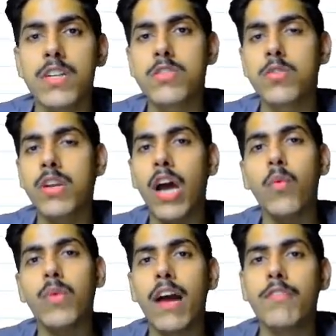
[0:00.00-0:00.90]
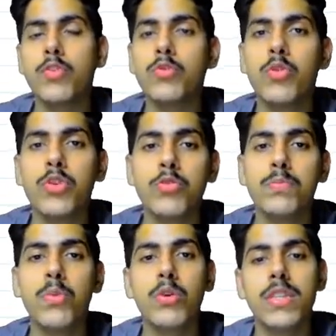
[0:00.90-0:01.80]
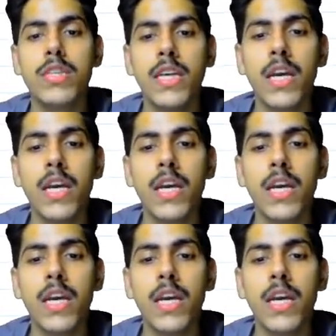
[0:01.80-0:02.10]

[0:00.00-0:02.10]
So now we have to go to both the